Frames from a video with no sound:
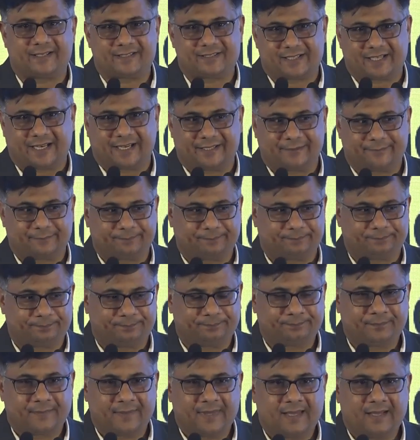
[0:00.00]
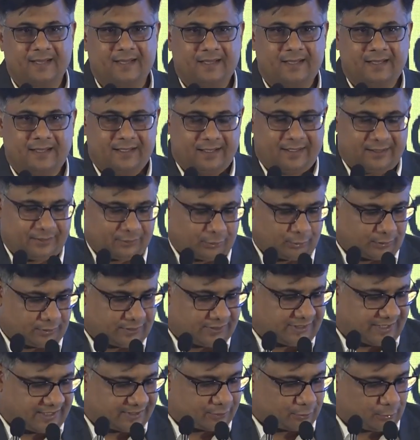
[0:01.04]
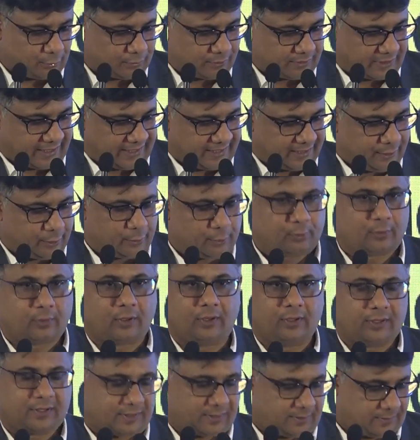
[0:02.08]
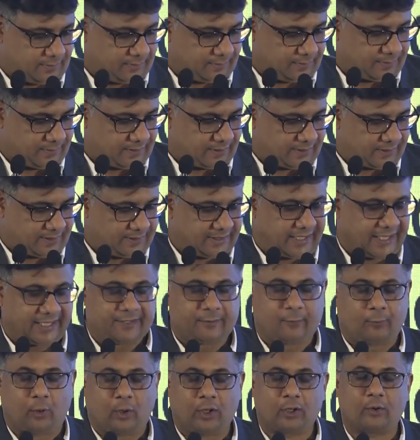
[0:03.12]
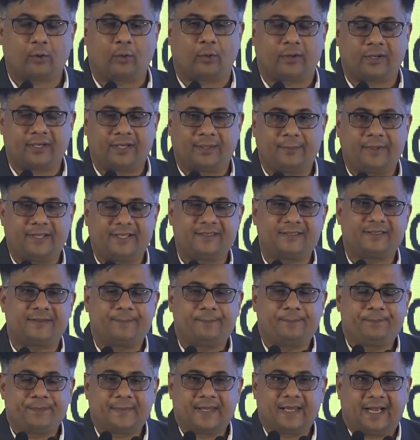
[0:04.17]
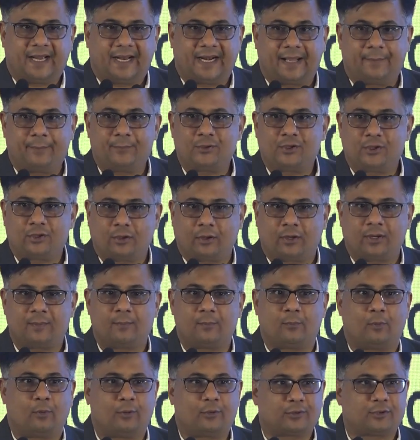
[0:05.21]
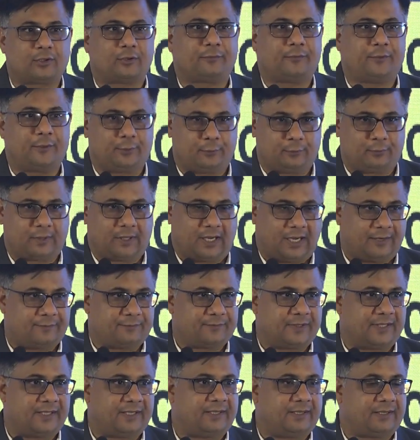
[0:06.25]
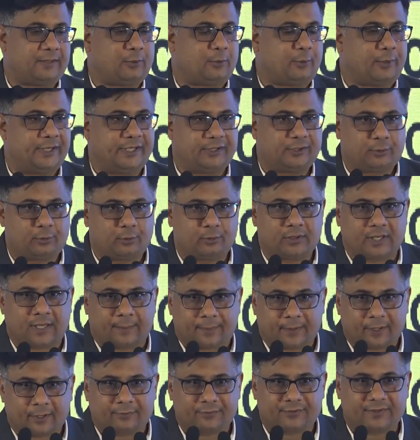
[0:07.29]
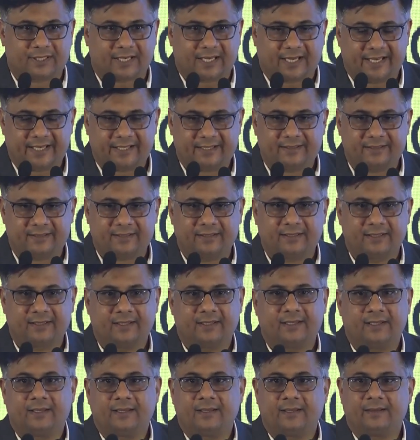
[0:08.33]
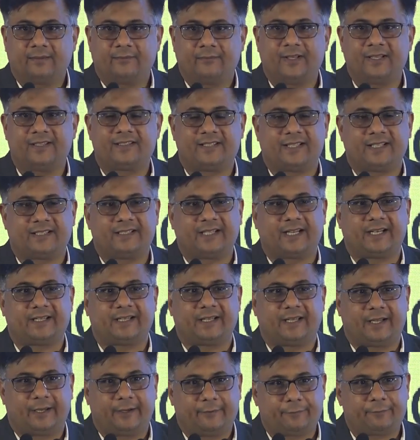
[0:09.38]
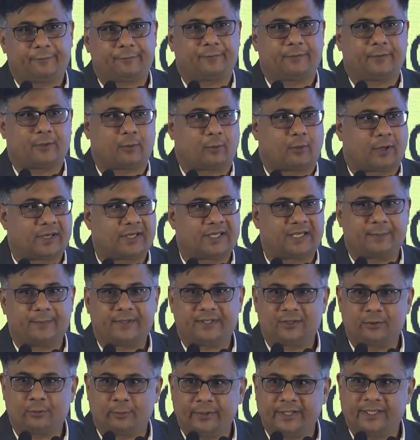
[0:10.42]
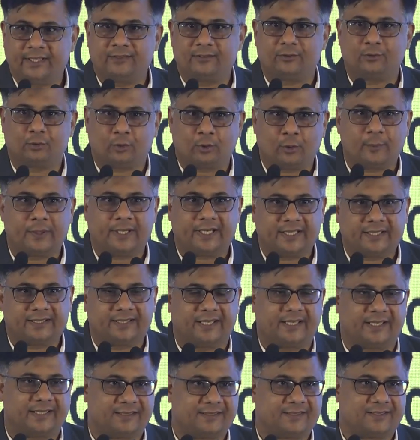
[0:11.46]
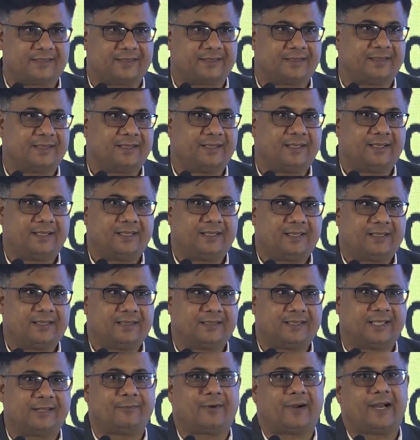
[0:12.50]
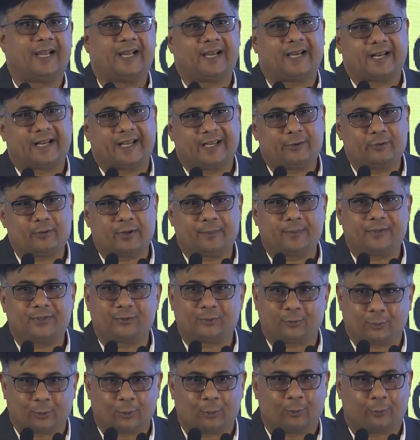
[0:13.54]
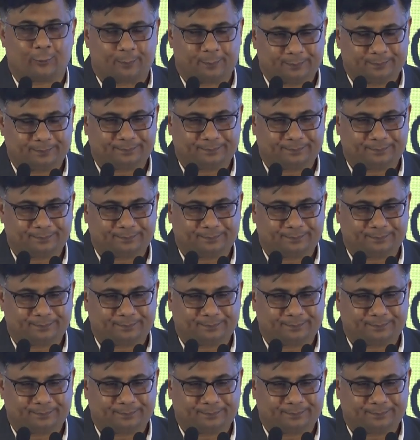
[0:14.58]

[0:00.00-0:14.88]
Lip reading: stand. So just to tell you or that what quantum is, and I'm sure most of you after going through a couple of slides will say that if quantum is doing so many things, then why our AUM is so low?